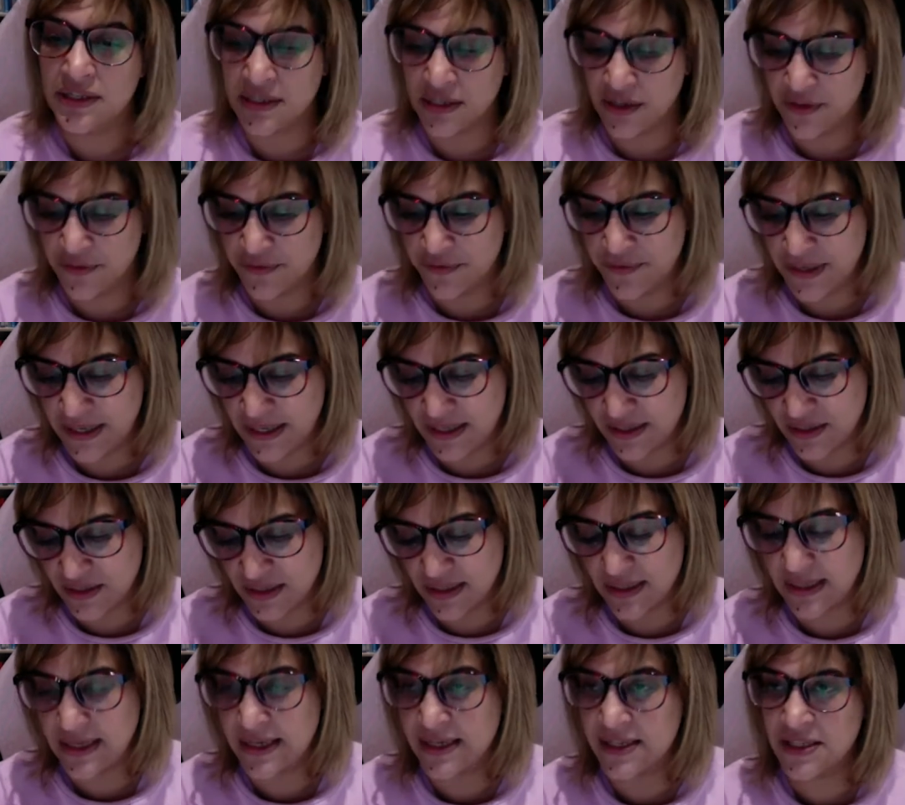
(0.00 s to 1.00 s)
our first
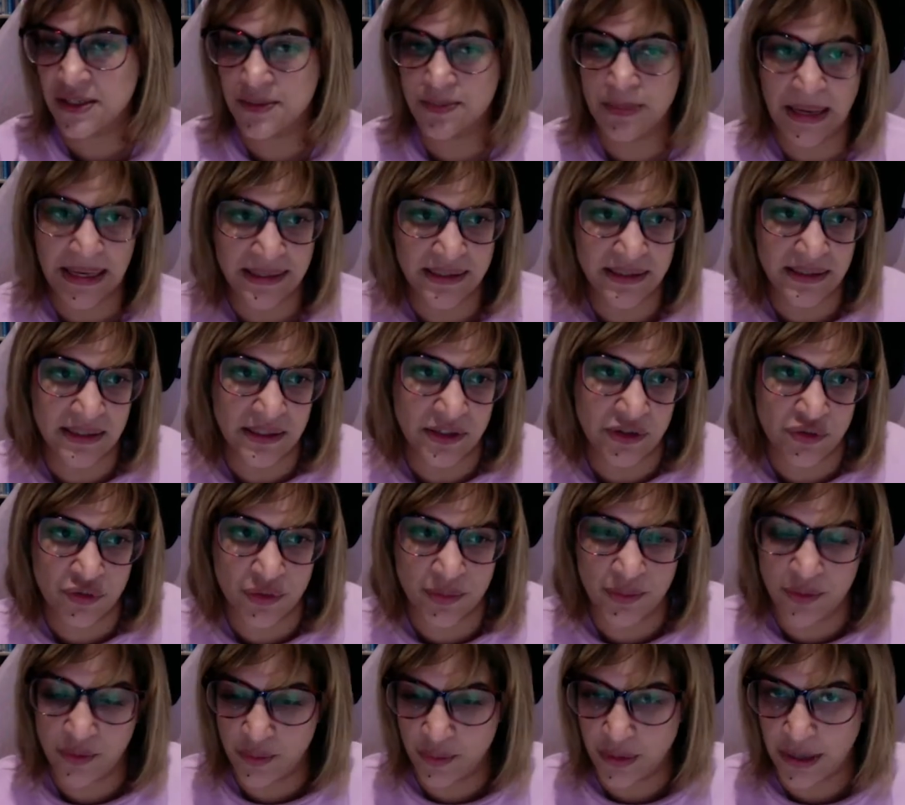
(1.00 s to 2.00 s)
expanding
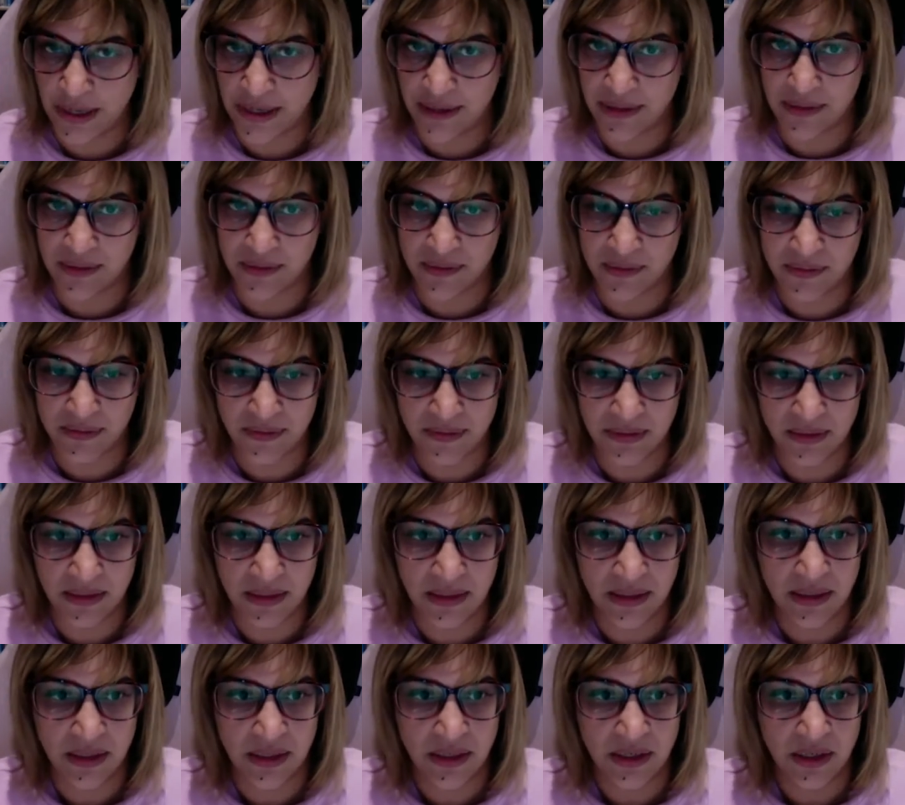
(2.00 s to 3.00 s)
triple brackets.
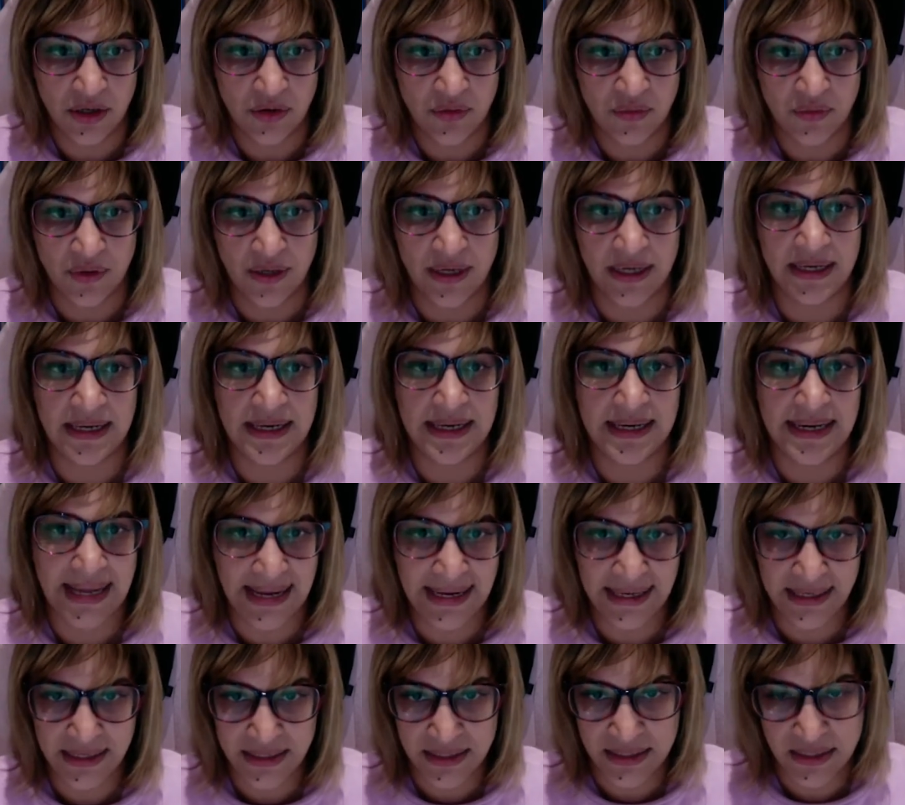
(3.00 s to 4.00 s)
Right,
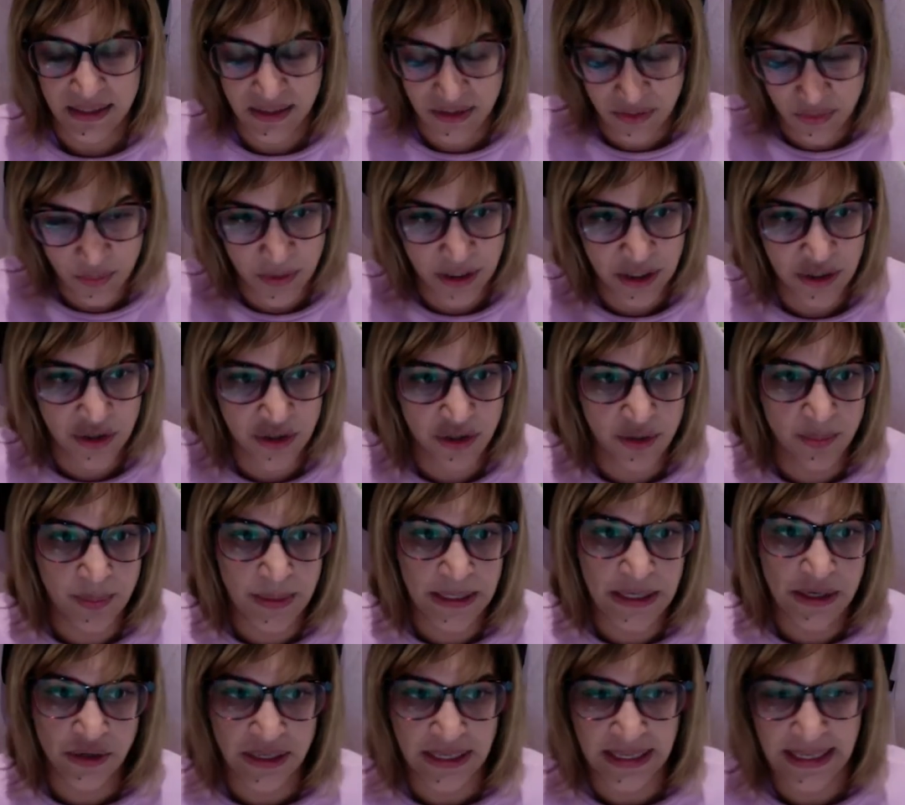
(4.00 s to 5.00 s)
next we're going to be
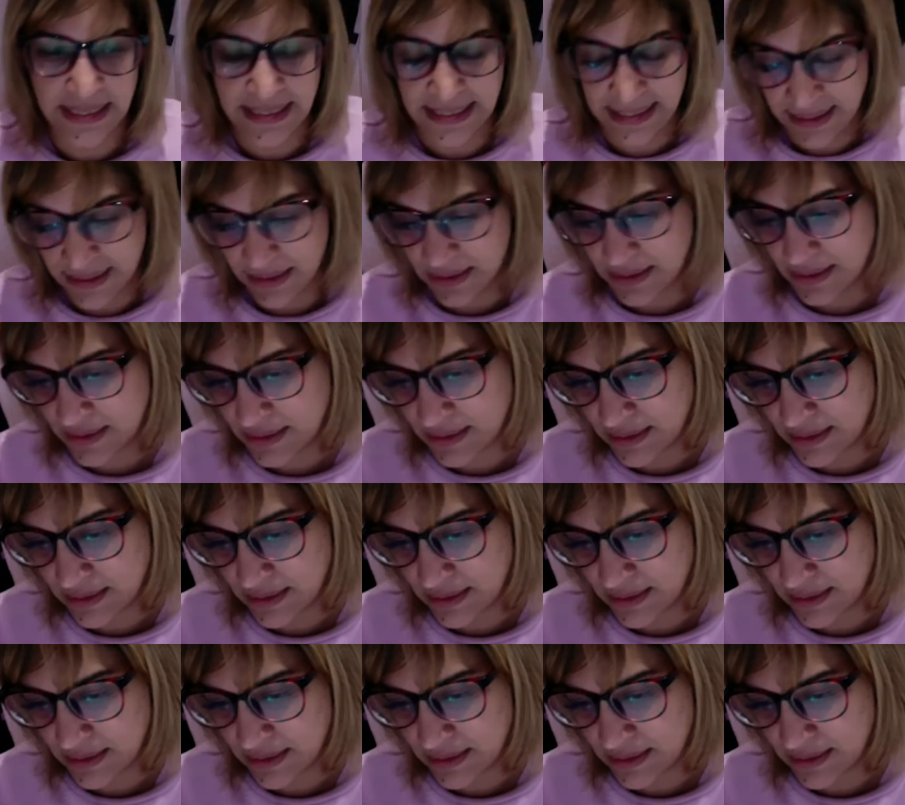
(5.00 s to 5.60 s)
looking at